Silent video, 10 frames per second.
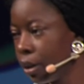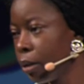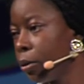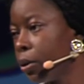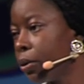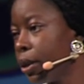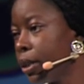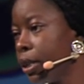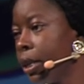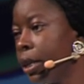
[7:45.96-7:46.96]

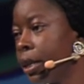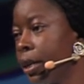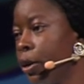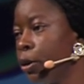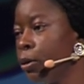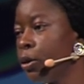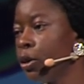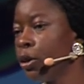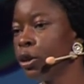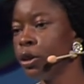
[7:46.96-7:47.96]
democracy includes
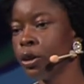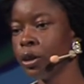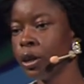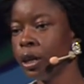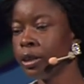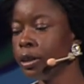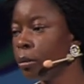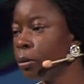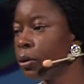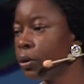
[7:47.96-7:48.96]
a
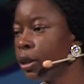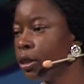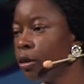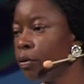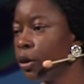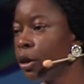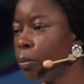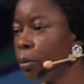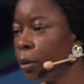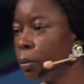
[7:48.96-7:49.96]
democracy for the
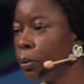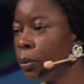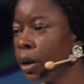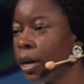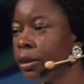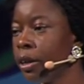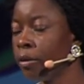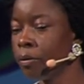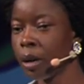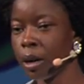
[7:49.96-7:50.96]
people and the
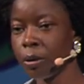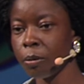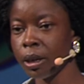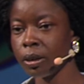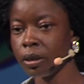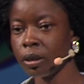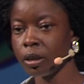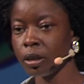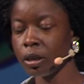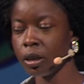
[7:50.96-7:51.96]
environment,
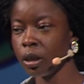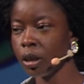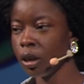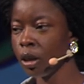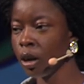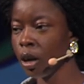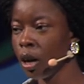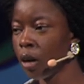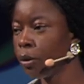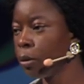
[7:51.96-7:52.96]

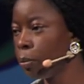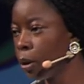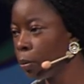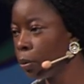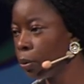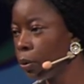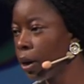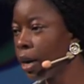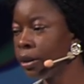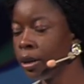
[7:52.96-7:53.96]
of the people
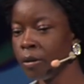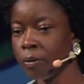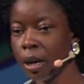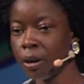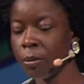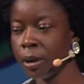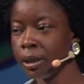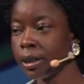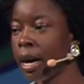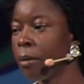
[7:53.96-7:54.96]
and the
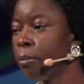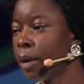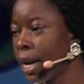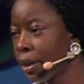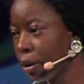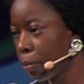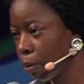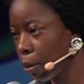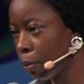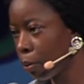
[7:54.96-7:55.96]
environment, and by the
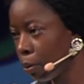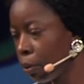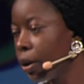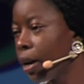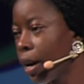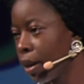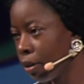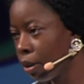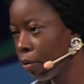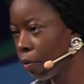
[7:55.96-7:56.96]
people
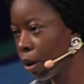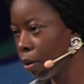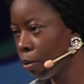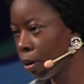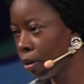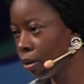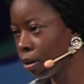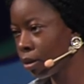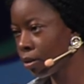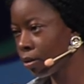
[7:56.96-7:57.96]
and the environment.
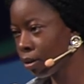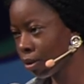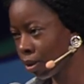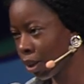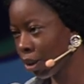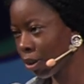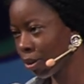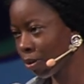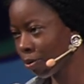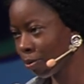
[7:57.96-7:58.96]
Thank
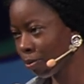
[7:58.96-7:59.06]
you.